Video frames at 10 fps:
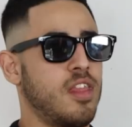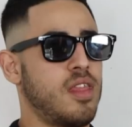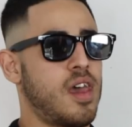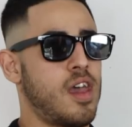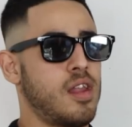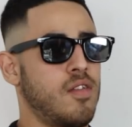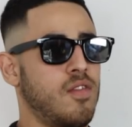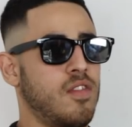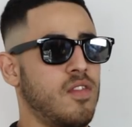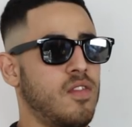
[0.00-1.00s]
that
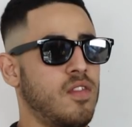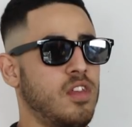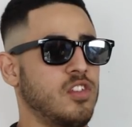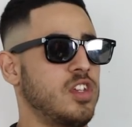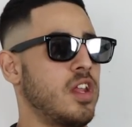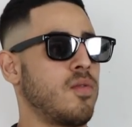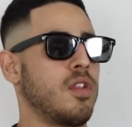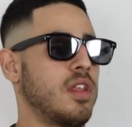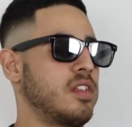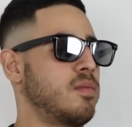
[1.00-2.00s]
is
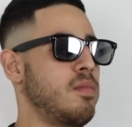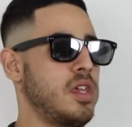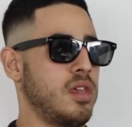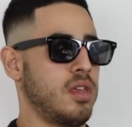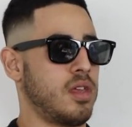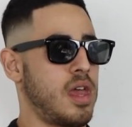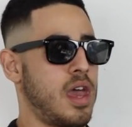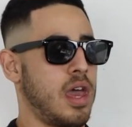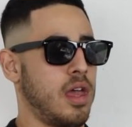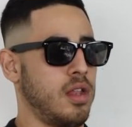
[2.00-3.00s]
genuine. That's me.
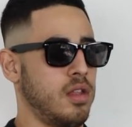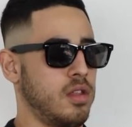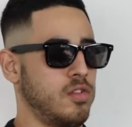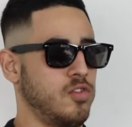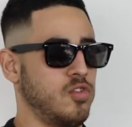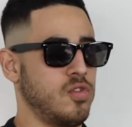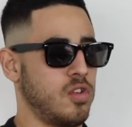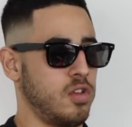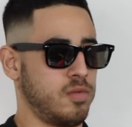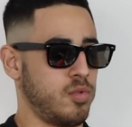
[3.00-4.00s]
And
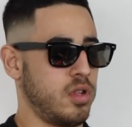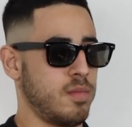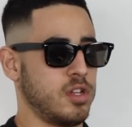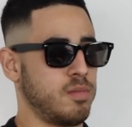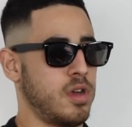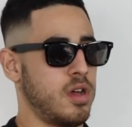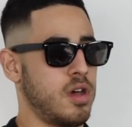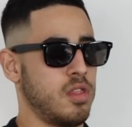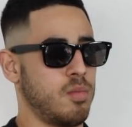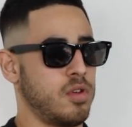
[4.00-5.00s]
Junior is pretty much my
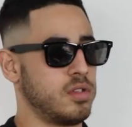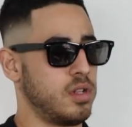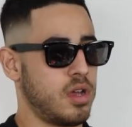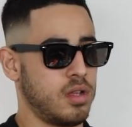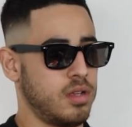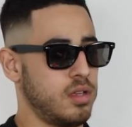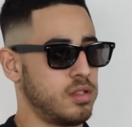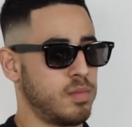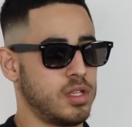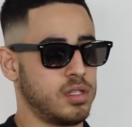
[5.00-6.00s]
other personality.
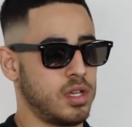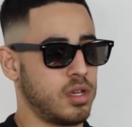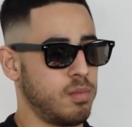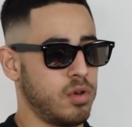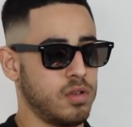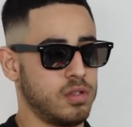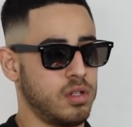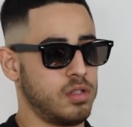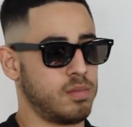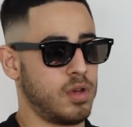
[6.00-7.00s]
It's my second person. It's